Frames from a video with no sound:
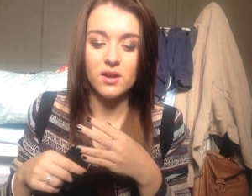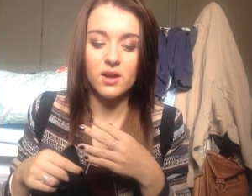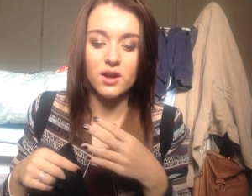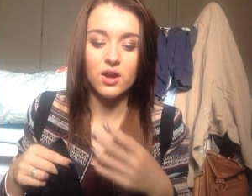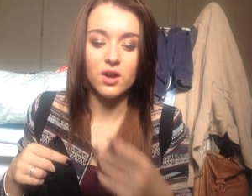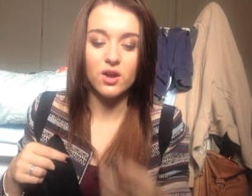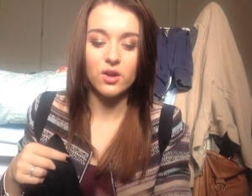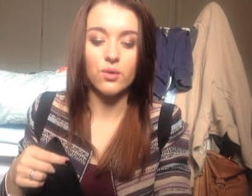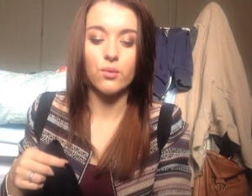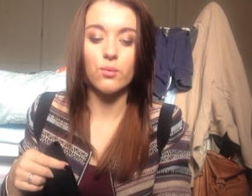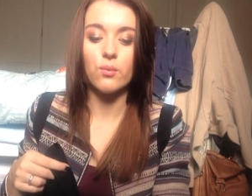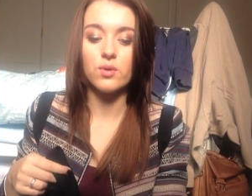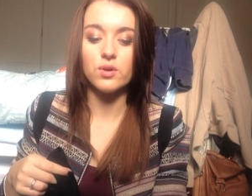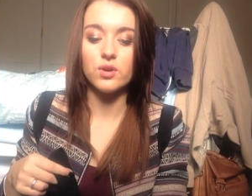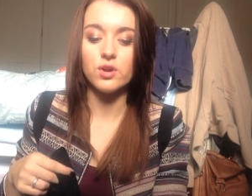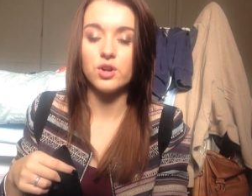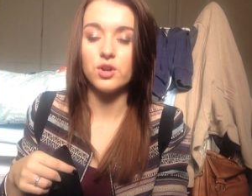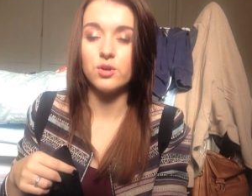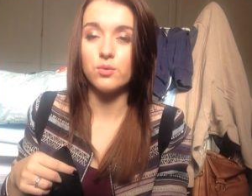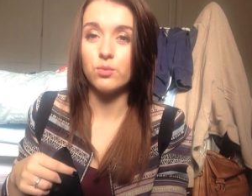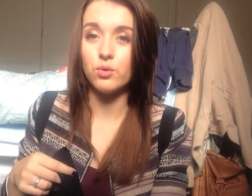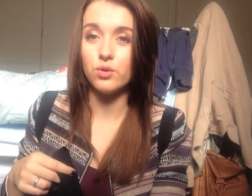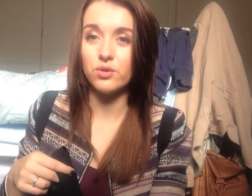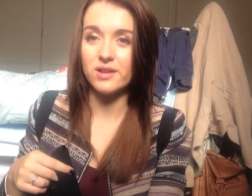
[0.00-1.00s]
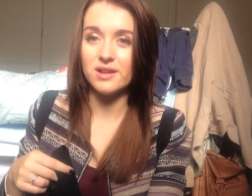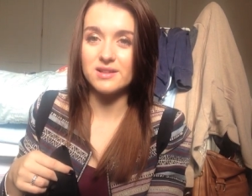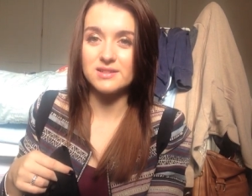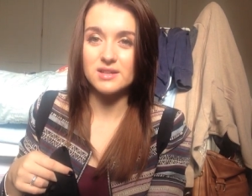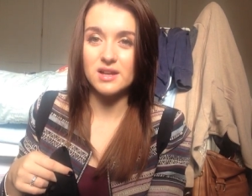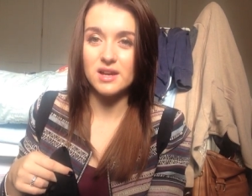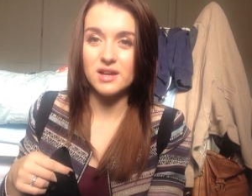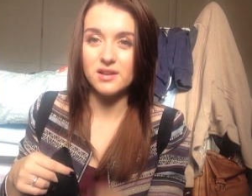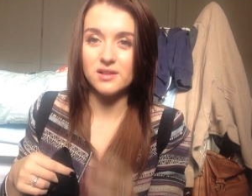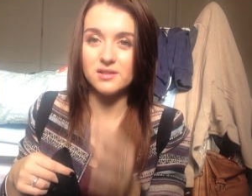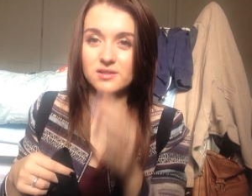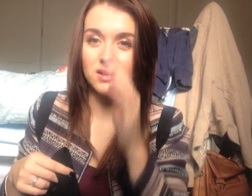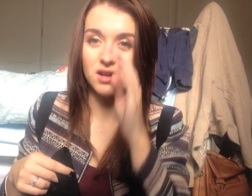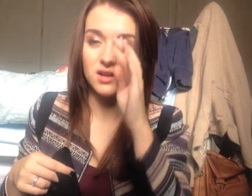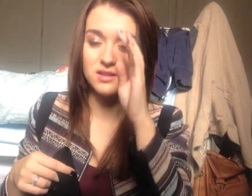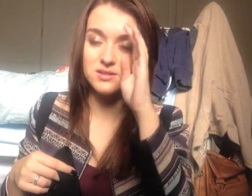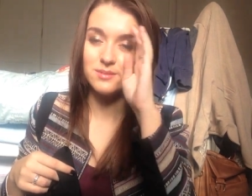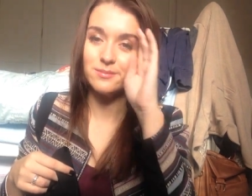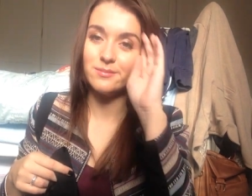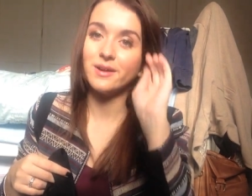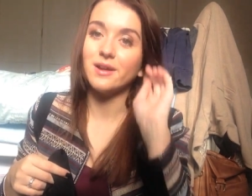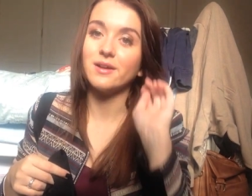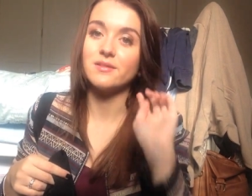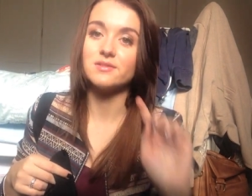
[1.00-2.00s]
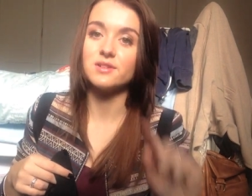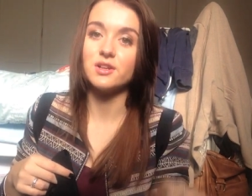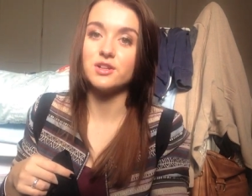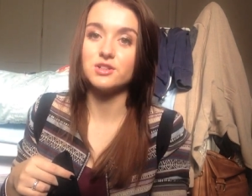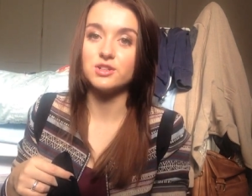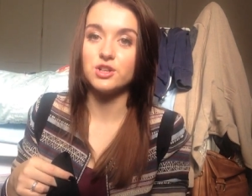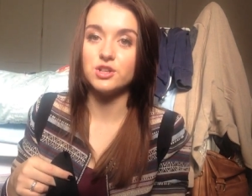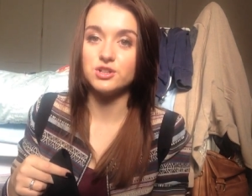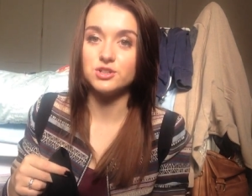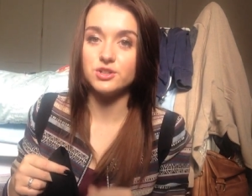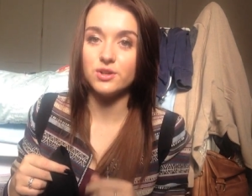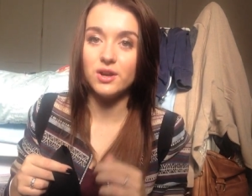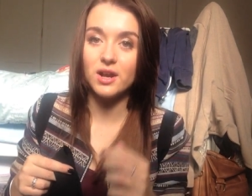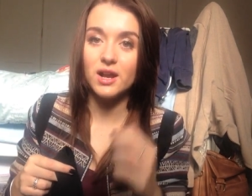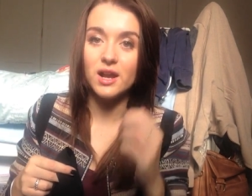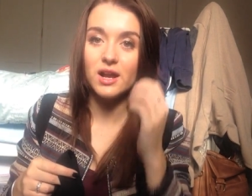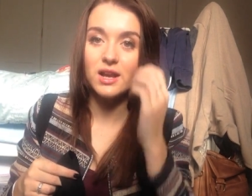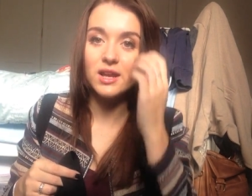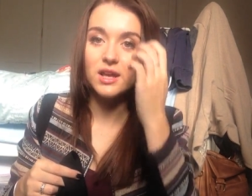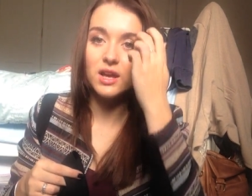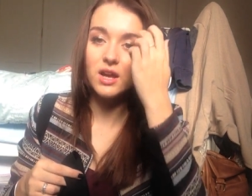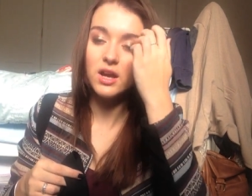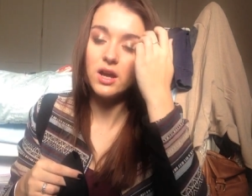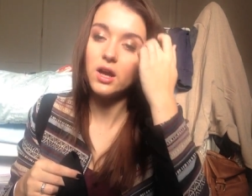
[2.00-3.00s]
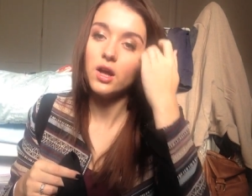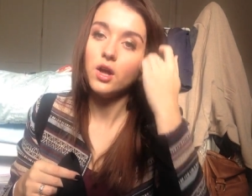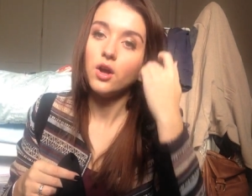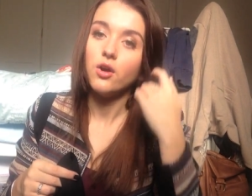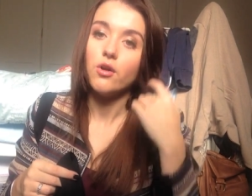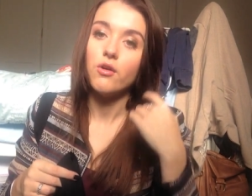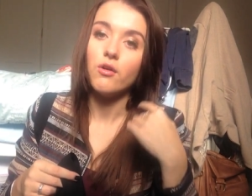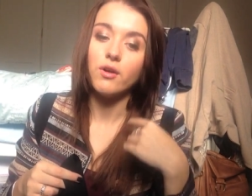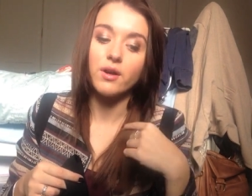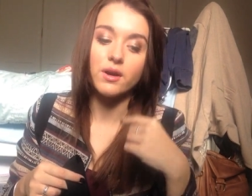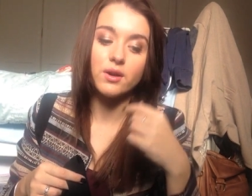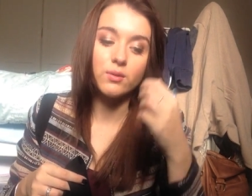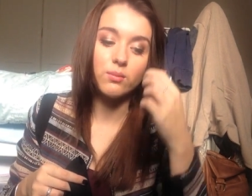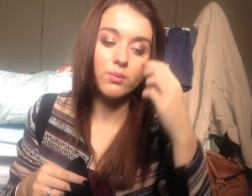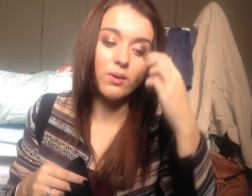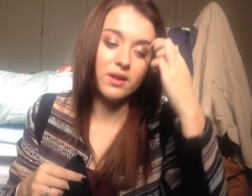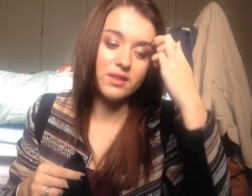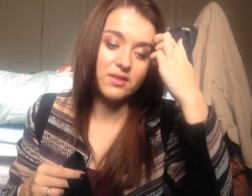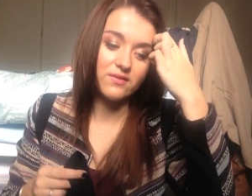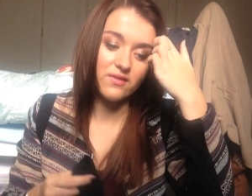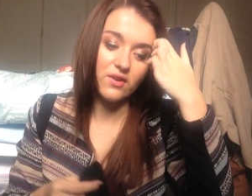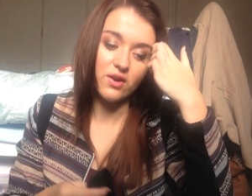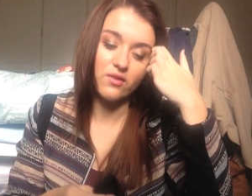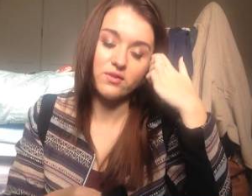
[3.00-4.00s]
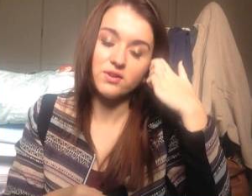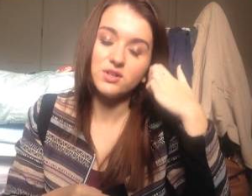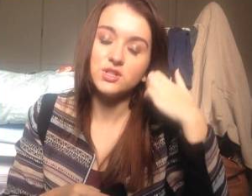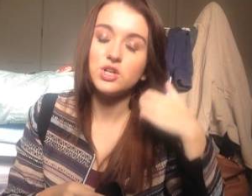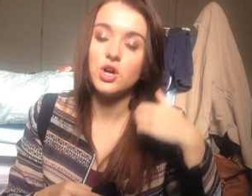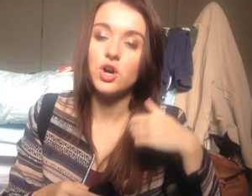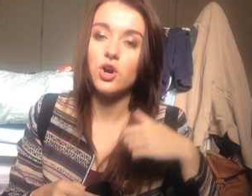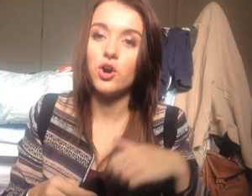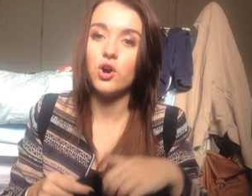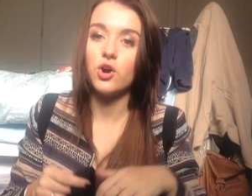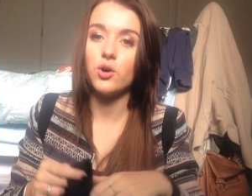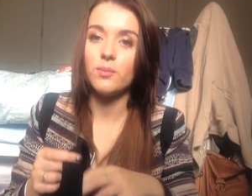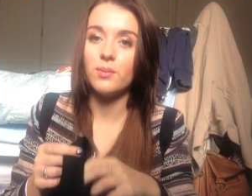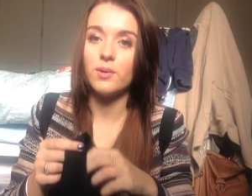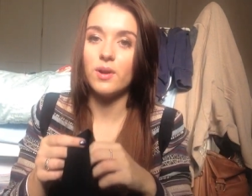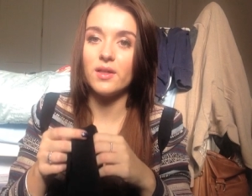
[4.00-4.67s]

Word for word: Like I could have, worn that tartan blouse that I showed you earlier, or I could wear the velvet top.